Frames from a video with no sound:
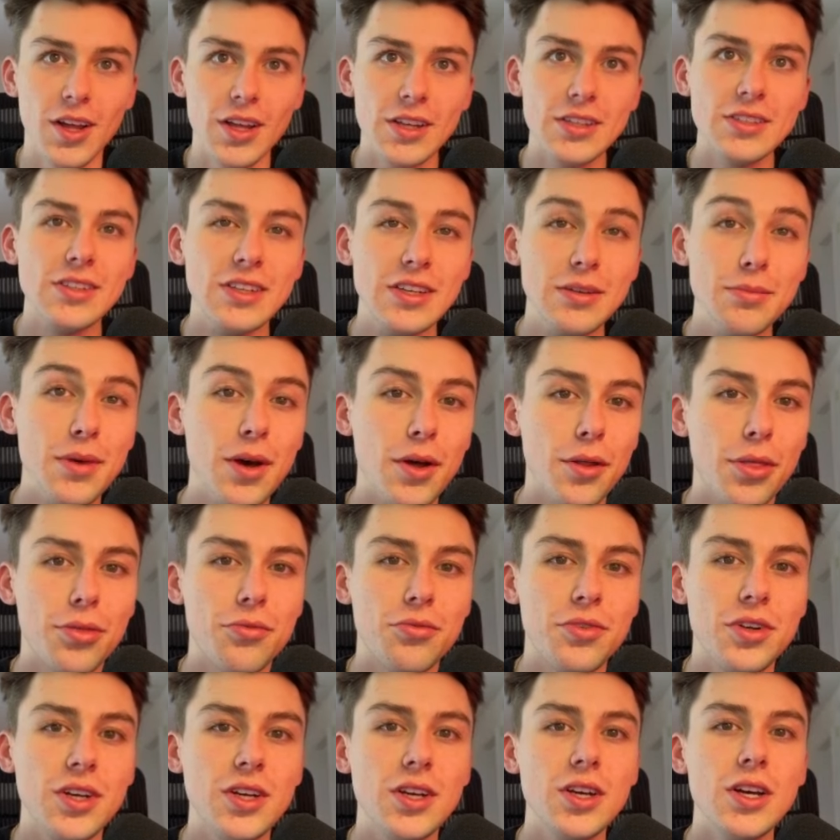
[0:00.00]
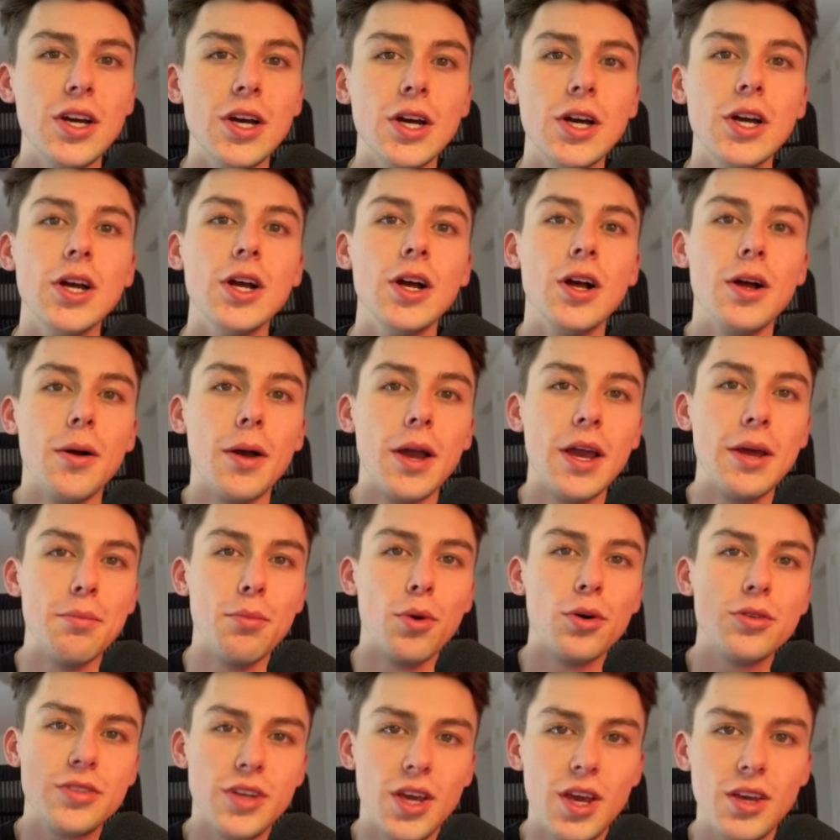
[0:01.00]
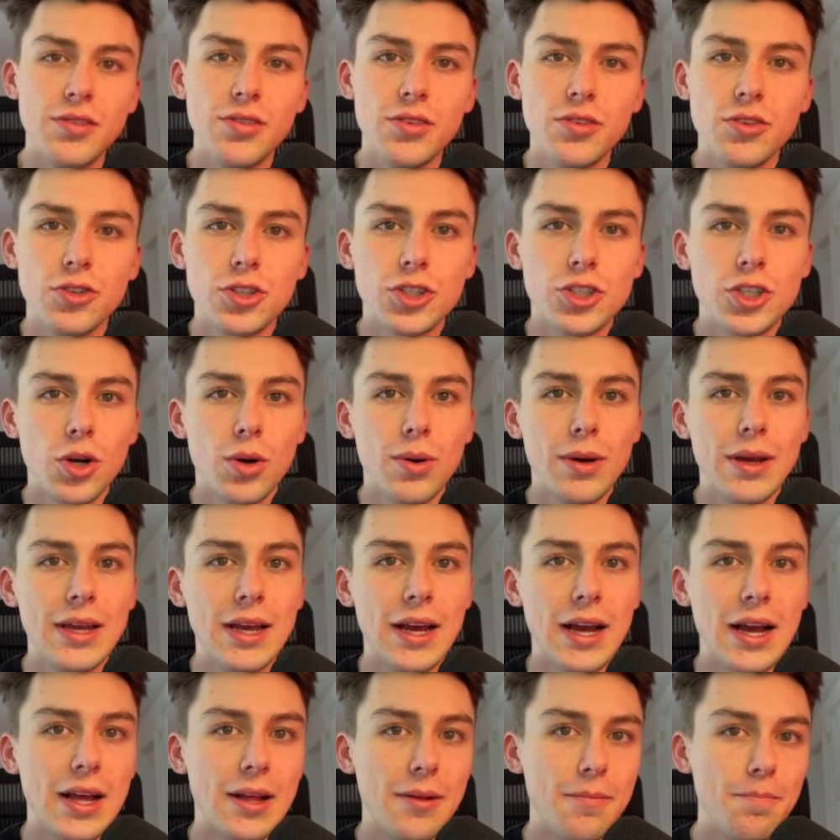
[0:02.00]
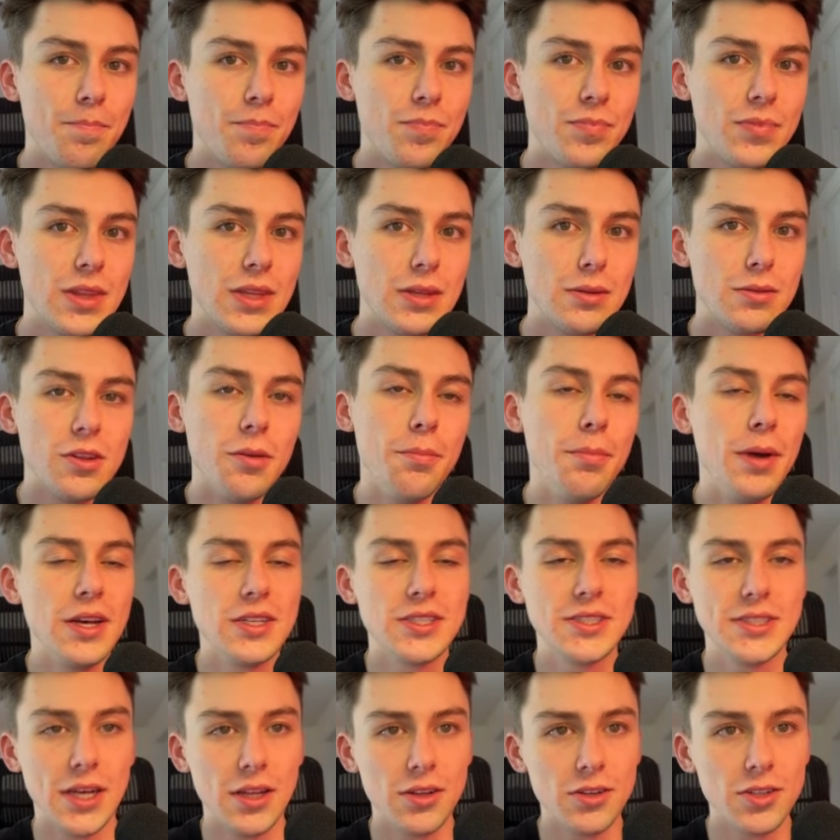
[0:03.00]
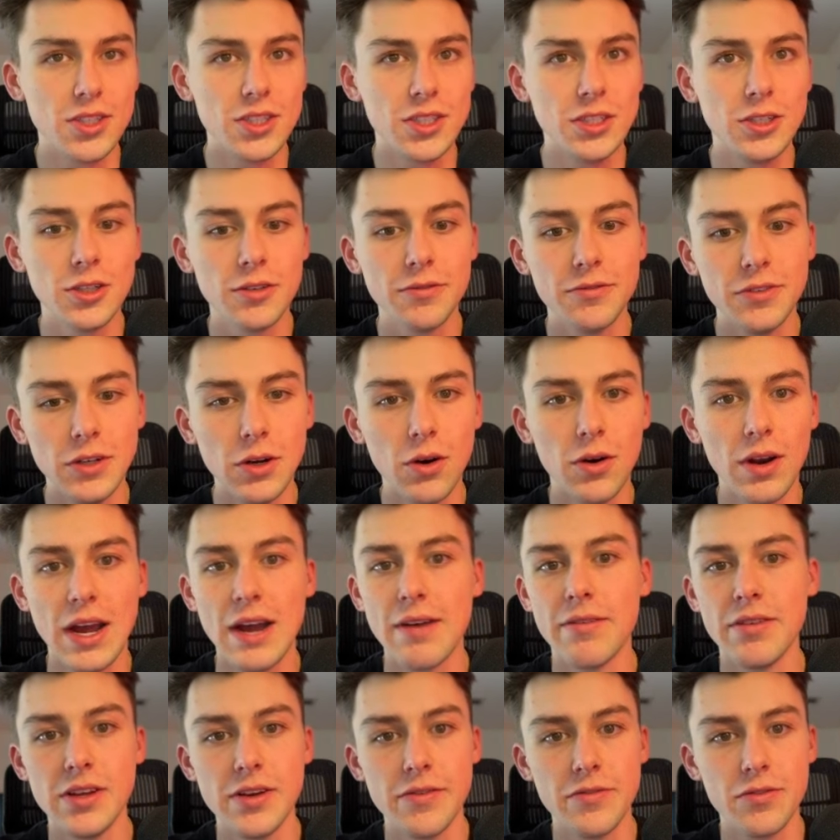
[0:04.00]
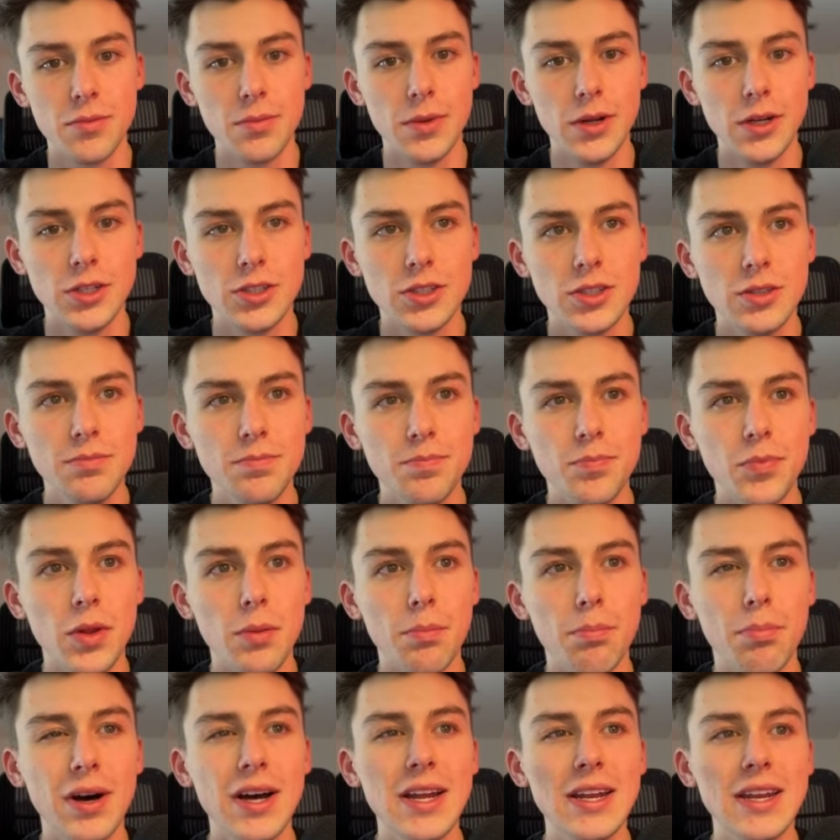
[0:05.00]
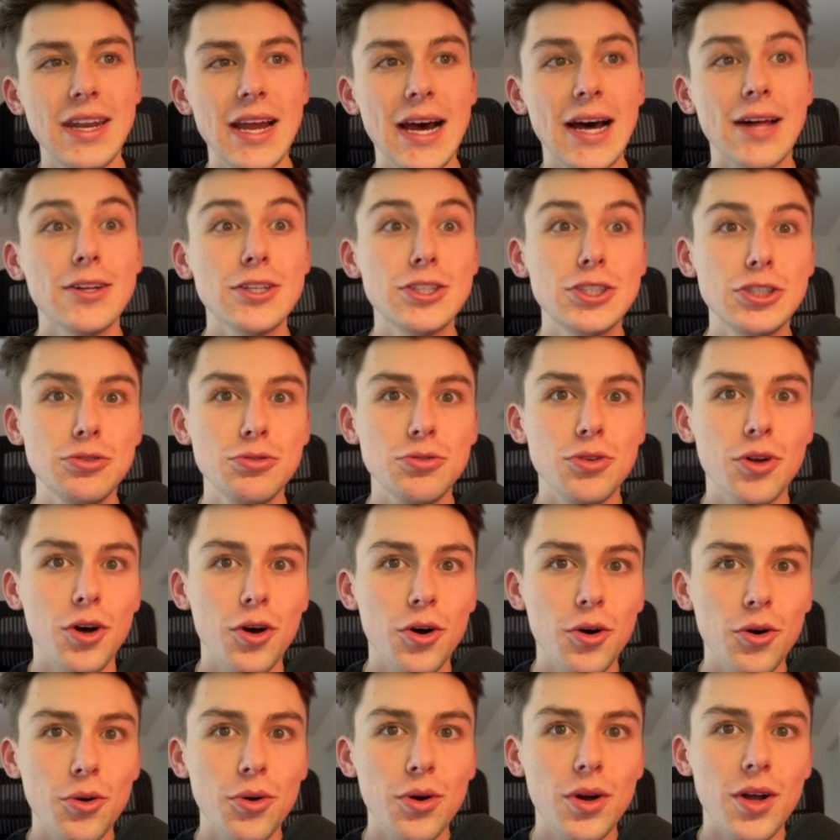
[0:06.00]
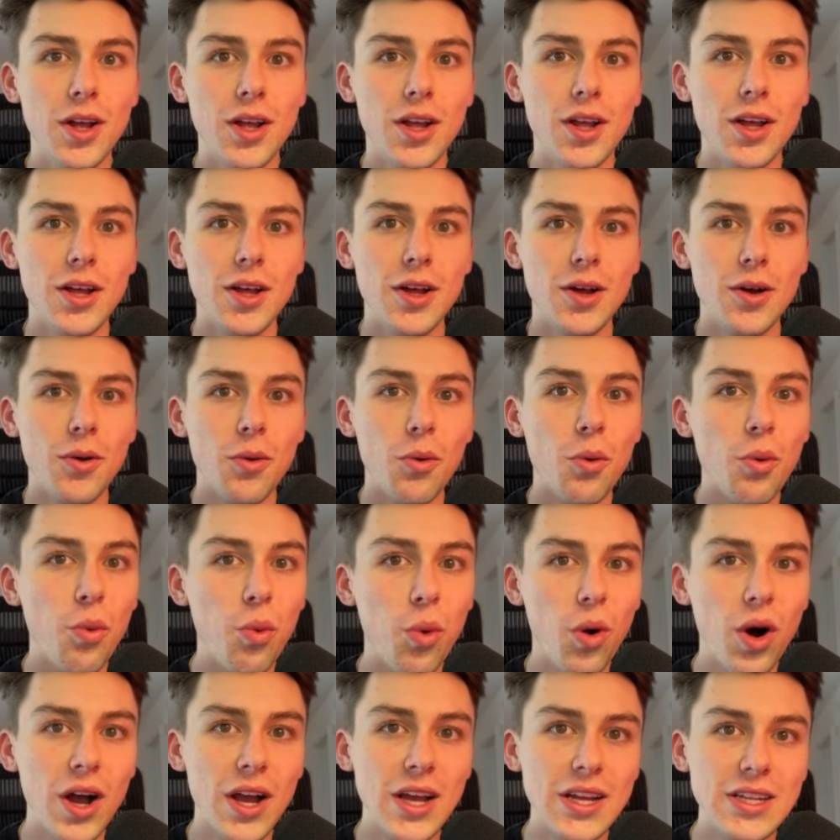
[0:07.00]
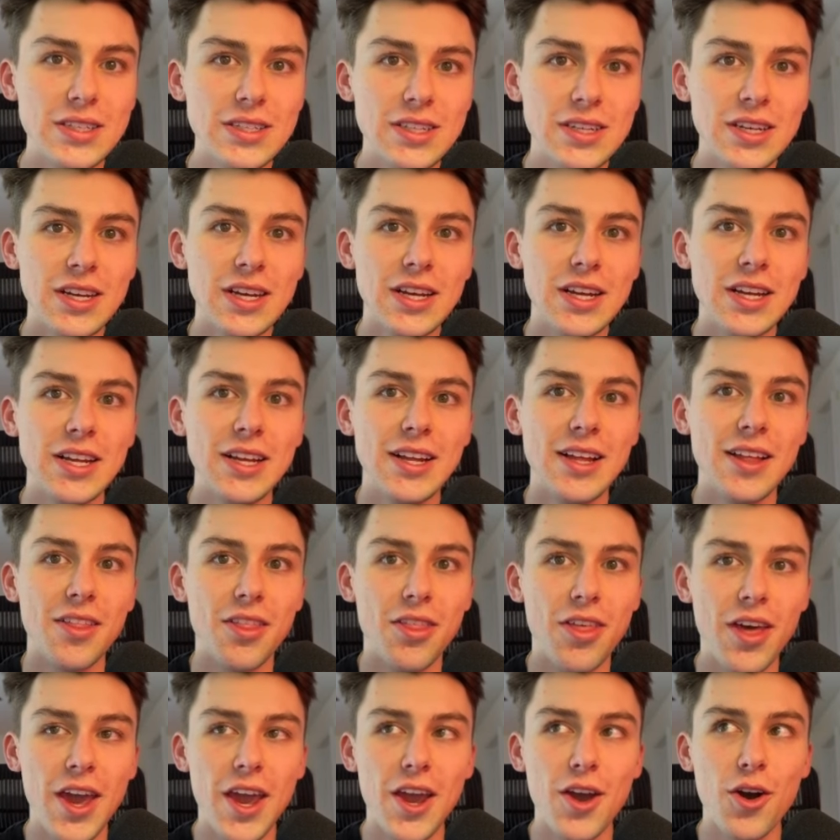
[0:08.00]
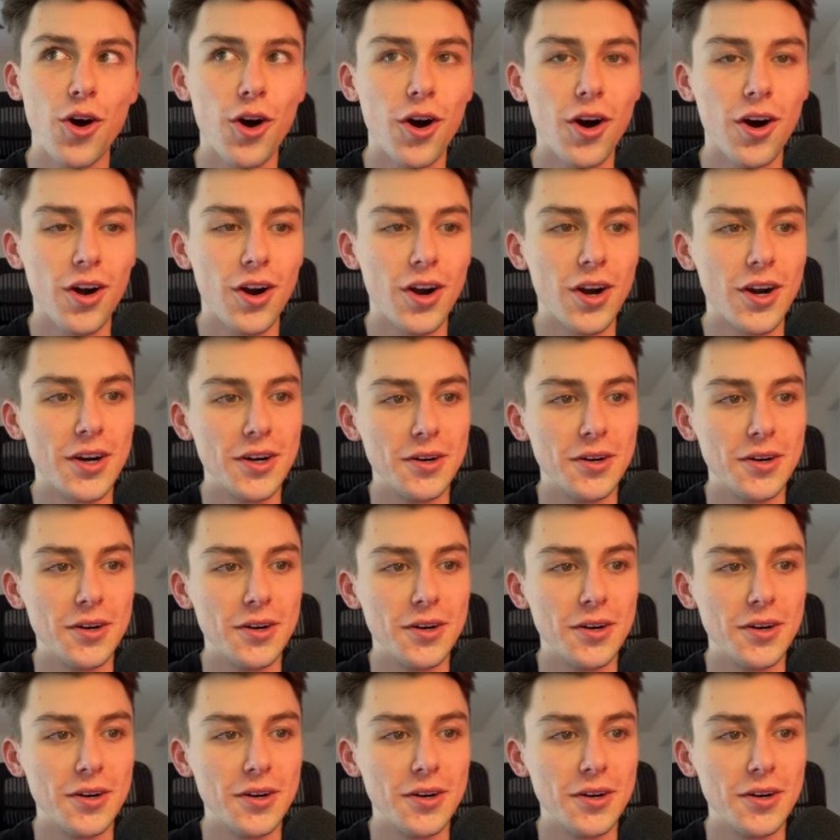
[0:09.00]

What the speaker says: Email three, in most cases, you're showing the best sellers here if you don't have any information. But now that you know what they are